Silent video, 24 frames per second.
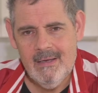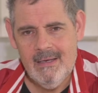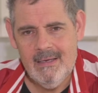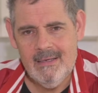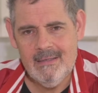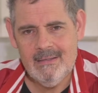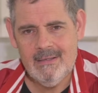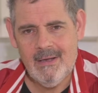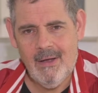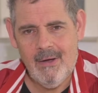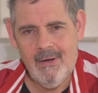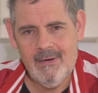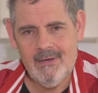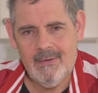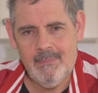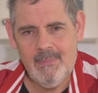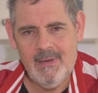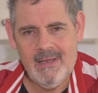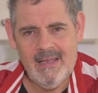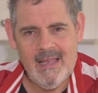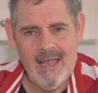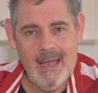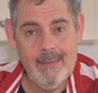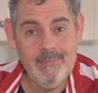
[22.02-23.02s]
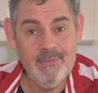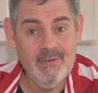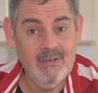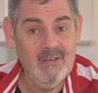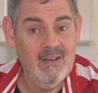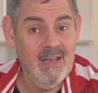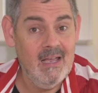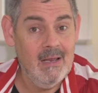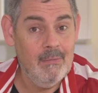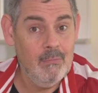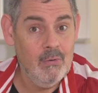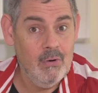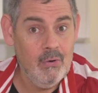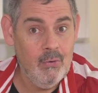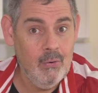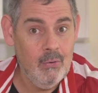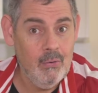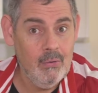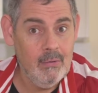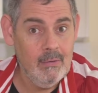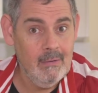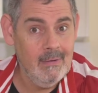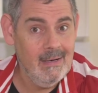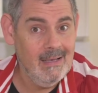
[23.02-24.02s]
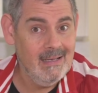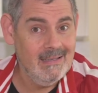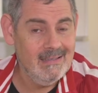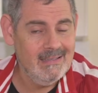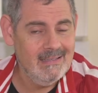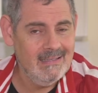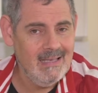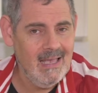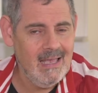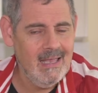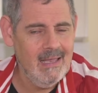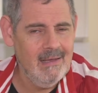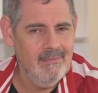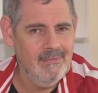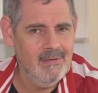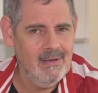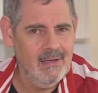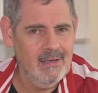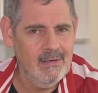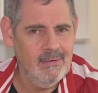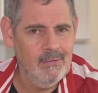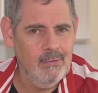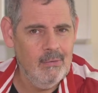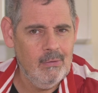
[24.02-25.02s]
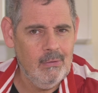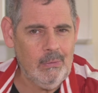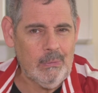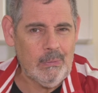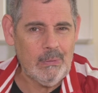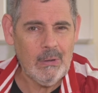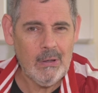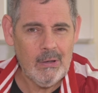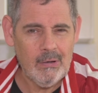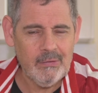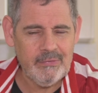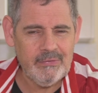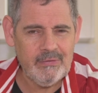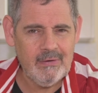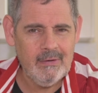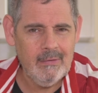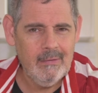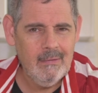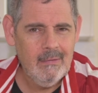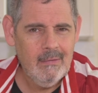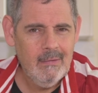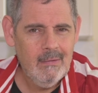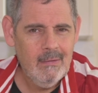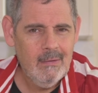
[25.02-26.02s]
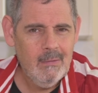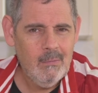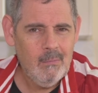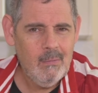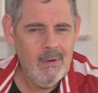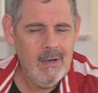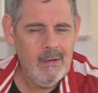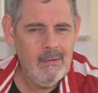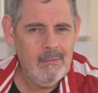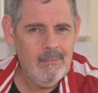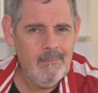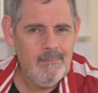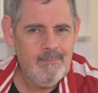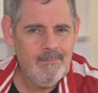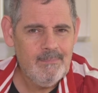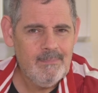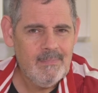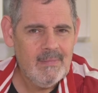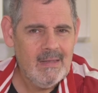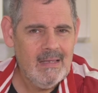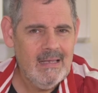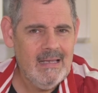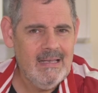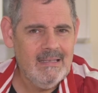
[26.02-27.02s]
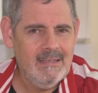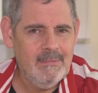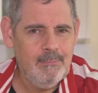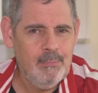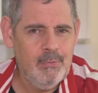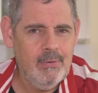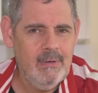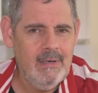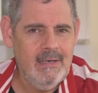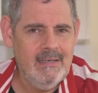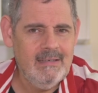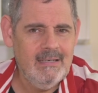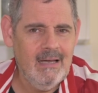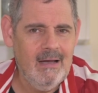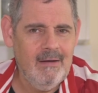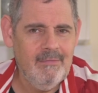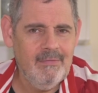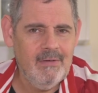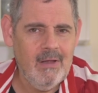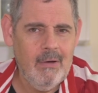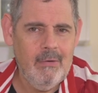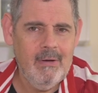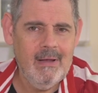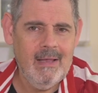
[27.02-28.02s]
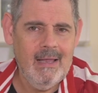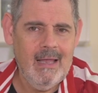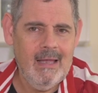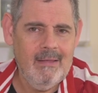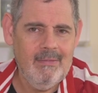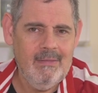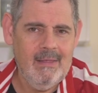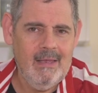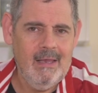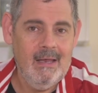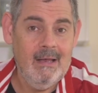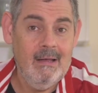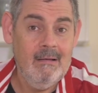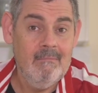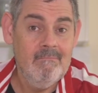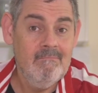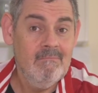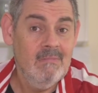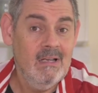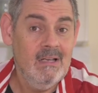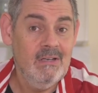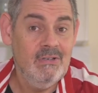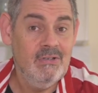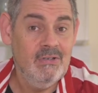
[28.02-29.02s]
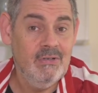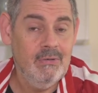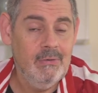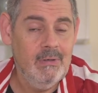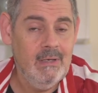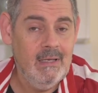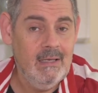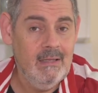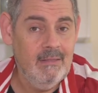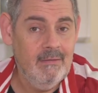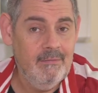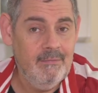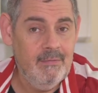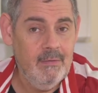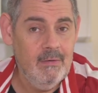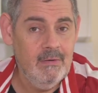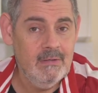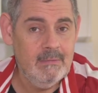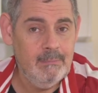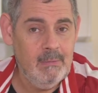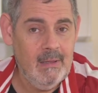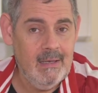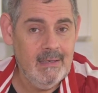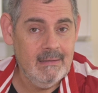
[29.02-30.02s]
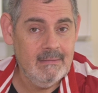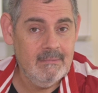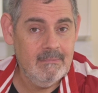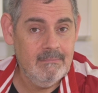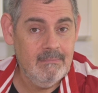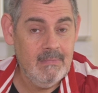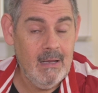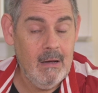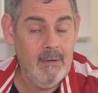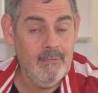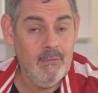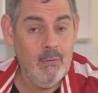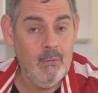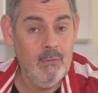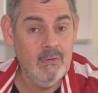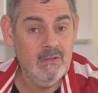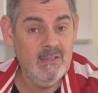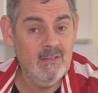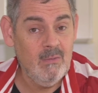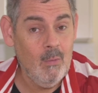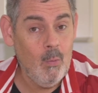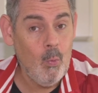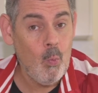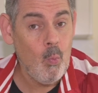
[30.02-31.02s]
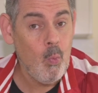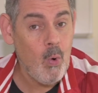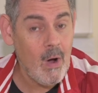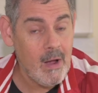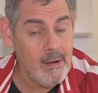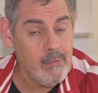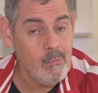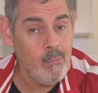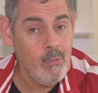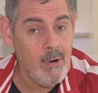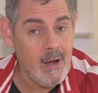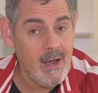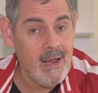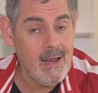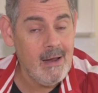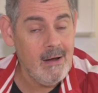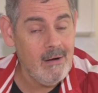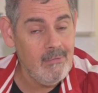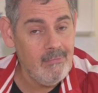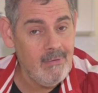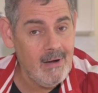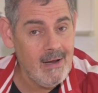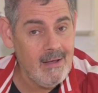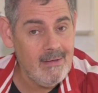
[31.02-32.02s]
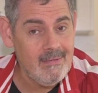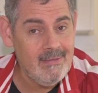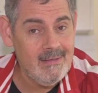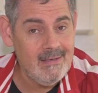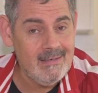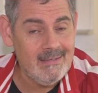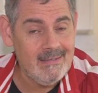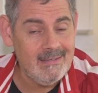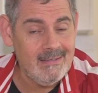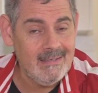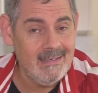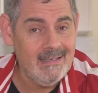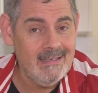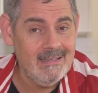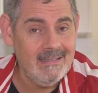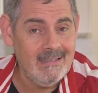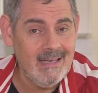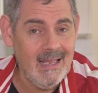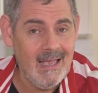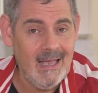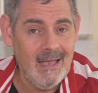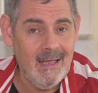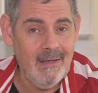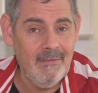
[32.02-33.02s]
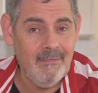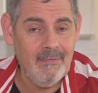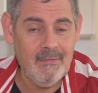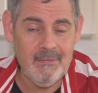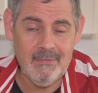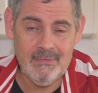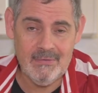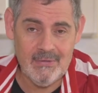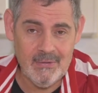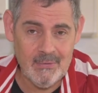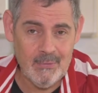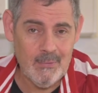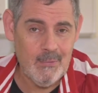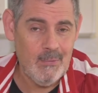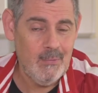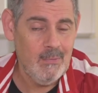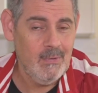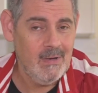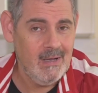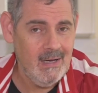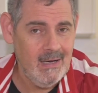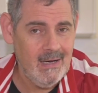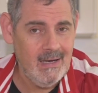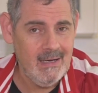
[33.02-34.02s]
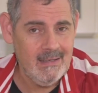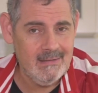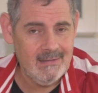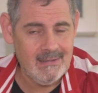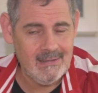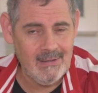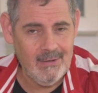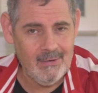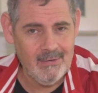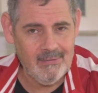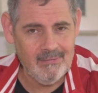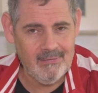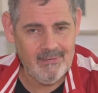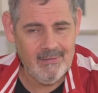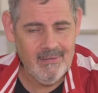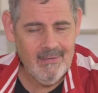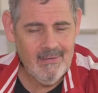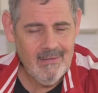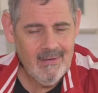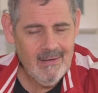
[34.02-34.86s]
is going to be captured and recorded and saved and not lost, well, it's pretty tough going out there and shooting in the first place. Now, of course, one way around this is to have two card slots.